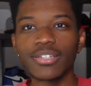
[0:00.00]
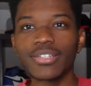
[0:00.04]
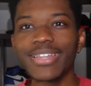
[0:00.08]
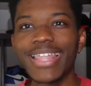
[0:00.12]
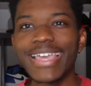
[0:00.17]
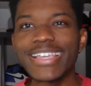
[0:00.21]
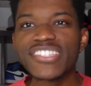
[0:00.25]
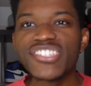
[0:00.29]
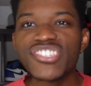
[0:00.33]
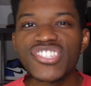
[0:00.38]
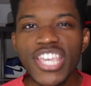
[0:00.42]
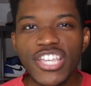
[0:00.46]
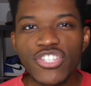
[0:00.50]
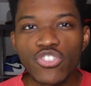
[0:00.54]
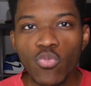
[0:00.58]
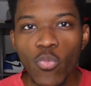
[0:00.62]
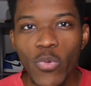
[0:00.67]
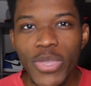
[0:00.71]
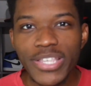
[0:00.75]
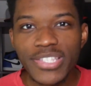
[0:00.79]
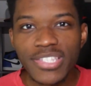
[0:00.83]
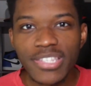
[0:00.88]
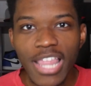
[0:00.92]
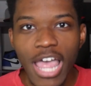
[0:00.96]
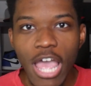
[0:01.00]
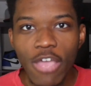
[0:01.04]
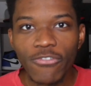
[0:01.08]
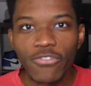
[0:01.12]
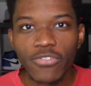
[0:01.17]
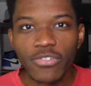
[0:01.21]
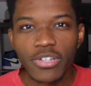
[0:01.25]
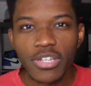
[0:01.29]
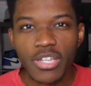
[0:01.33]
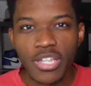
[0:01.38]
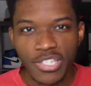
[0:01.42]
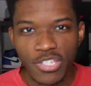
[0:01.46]
like six weeks
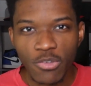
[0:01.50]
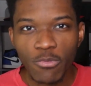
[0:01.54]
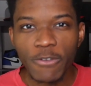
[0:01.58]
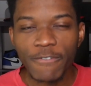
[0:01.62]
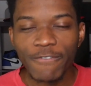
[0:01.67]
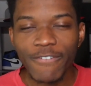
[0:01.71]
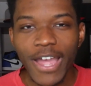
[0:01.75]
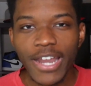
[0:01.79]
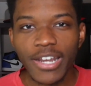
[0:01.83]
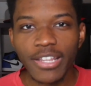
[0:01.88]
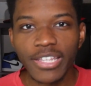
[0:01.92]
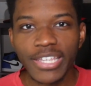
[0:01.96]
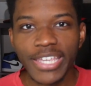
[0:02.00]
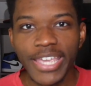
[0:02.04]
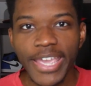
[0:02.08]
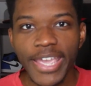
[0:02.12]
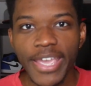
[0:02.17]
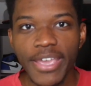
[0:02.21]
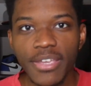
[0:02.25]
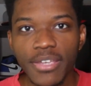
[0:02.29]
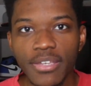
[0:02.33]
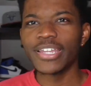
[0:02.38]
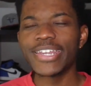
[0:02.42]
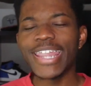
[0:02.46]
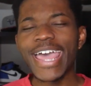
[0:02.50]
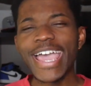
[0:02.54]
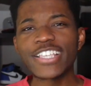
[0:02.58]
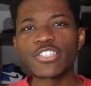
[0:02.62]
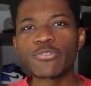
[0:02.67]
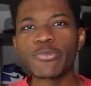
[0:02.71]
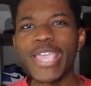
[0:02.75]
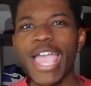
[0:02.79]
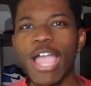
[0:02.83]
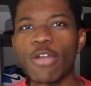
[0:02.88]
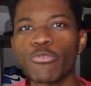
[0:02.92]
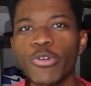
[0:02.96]
left until we finally can.
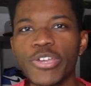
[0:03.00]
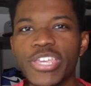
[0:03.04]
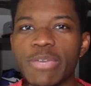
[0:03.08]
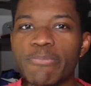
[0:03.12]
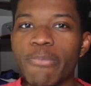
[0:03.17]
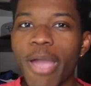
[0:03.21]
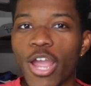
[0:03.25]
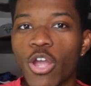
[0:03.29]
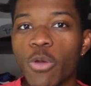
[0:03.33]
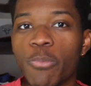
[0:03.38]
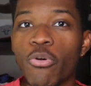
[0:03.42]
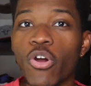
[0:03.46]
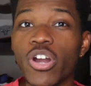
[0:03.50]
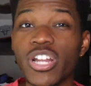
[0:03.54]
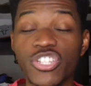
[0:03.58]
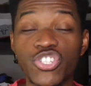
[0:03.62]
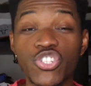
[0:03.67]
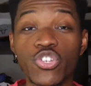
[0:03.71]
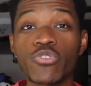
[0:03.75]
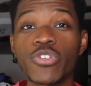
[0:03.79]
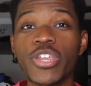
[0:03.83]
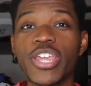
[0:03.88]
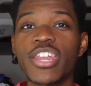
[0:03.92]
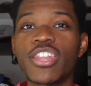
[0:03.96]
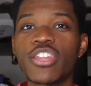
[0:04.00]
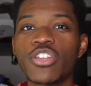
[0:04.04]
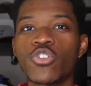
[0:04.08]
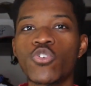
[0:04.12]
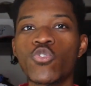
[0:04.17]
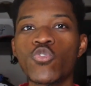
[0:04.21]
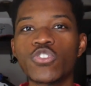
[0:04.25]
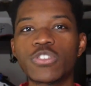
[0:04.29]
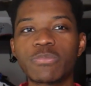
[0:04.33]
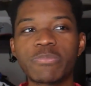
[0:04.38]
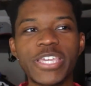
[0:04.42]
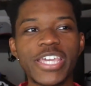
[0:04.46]
Next, we got rookie Michael Porter Jr. in the
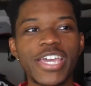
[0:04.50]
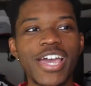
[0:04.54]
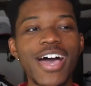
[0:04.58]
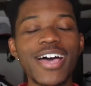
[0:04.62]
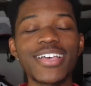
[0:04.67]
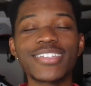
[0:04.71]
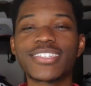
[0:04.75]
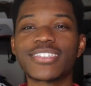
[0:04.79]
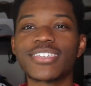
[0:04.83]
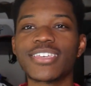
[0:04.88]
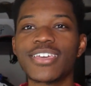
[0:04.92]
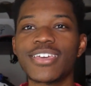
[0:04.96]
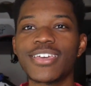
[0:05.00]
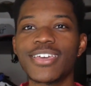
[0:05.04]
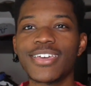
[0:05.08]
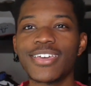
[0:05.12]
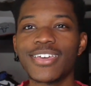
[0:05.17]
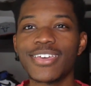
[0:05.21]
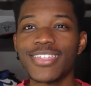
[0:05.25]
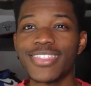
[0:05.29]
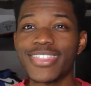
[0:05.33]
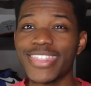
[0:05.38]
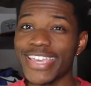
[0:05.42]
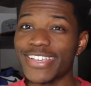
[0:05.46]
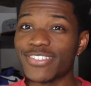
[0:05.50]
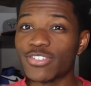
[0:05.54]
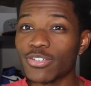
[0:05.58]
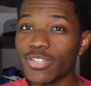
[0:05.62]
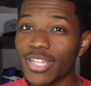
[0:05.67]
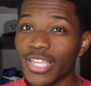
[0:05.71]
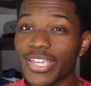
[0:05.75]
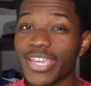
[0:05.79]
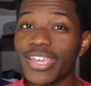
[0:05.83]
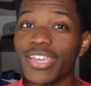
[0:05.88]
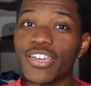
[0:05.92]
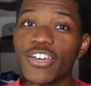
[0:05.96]
news because things are
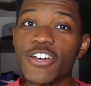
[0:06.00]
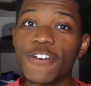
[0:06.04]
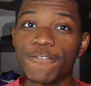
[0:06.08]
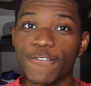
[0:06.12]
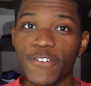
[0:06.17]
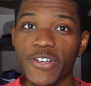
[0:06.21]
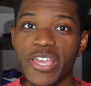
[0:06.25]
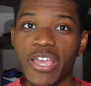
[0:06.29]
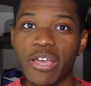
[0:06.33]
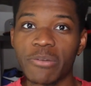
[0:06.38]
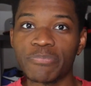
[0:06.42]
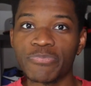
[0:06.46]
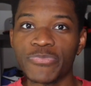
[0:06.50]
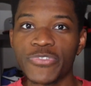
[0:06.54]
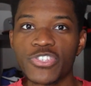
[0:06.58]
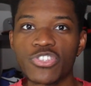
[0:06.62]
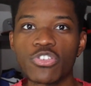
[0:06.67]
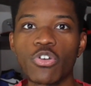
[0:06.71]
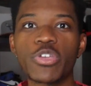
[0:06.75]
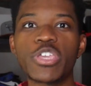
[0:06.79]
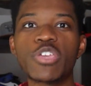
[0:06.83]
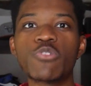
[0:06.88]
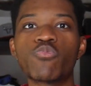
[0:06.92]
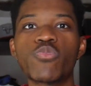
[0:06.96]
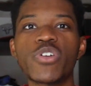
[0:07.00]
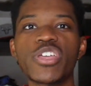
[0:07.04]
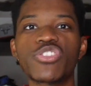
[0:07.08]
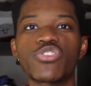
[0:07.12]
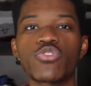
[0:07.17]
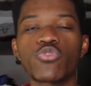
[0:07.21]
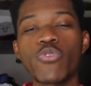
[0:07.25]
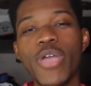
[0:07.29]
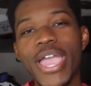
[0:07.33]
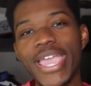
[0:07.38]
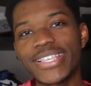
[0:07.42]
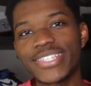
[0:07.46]
looking good for him. So he
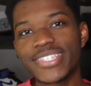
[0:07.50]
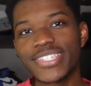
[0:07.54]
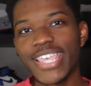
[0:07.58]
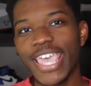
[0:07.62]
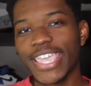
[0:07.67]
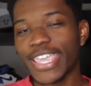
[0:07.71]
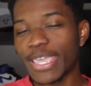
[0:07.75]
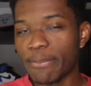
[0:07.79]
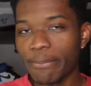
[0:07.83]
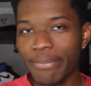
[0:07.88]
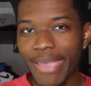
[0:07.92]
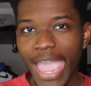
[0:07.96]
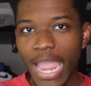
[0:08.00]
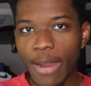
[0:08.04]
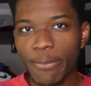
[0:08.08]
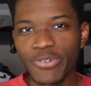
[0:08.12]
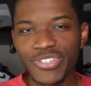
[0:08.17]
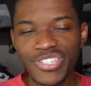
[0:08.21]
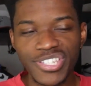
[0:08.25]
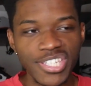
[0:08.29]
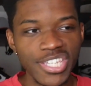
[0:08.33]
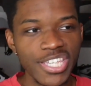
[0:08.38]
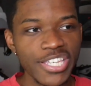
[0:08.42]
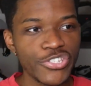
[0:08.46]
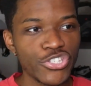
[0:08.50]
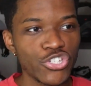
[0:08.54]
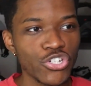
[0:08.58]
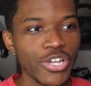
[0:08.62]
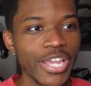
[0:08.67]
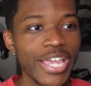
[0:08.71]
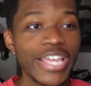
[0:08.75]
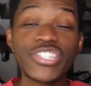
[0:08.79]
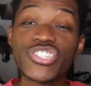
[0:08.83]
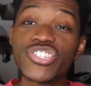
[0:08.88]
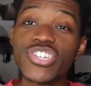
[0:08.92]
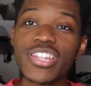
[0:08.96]
went through a second back procedure
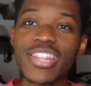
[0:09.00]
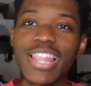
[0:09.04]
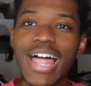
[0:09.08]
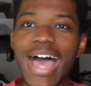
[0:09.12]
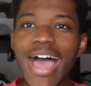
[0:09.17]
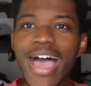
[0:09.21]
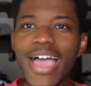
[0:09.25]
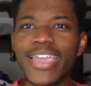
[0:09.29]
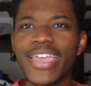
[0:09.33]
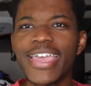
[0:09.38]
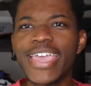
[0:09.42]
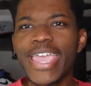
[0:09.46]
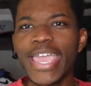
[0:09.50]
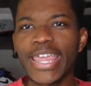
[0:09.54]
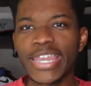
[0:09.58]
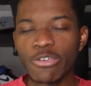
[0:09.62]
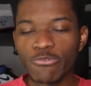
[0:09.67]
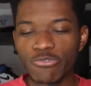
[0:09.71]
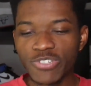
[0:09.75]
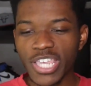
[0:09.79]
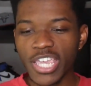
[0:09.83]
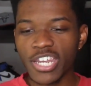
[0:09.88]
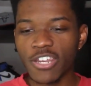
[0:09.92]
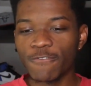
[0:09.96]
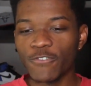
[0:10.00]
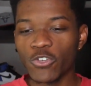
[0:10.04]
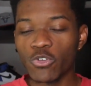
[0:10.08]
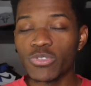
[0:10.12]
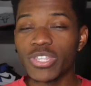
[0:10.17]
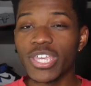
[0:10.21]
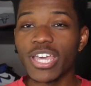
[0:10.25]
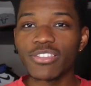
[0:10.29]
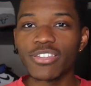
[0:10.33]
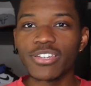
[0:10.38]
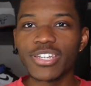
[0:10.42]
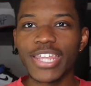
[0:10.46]
in July and he was
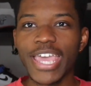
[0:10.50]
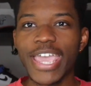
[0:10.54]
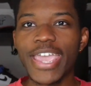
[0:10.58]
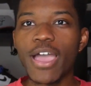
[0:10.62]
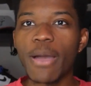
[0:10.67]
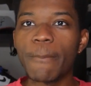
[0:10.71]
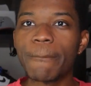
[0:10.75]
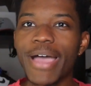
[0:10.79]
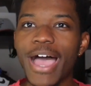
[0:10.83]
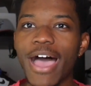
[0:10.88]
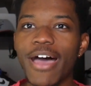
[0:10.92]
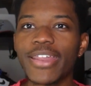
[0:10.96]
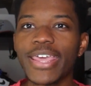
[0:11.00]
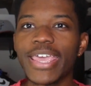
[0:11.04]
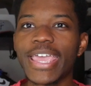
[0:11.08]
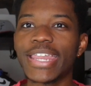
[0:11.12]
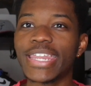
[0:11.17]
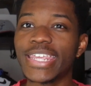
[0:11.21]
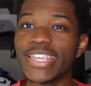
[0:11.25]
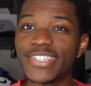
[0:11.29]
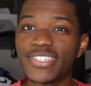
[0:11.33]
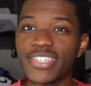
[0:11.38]
interviewed the other day about it and he